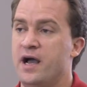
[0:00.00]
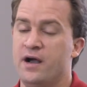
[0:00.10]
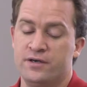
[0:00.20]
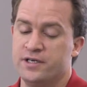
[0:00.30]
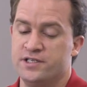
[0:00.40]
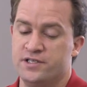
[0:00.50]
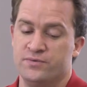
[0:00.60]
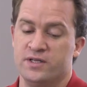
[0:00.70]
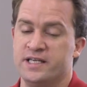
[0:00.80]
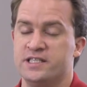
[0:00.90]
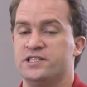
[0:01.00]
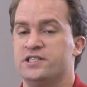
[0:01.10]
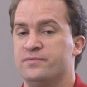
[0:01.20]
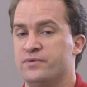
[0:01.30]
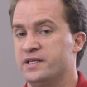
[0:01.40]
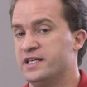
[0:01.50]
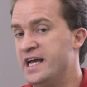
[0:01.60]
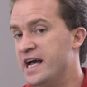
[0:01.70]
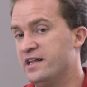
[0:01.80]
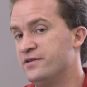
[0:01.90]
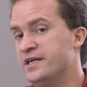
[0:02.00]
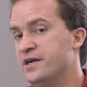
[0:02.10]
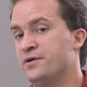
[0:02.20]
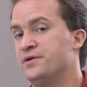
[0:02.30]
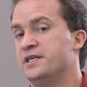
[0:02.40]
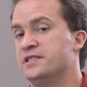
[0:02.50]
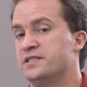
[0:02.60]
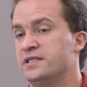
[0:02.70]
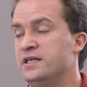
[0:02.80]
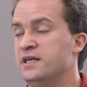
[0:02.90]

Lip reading: how good is your relationship with gallery owners?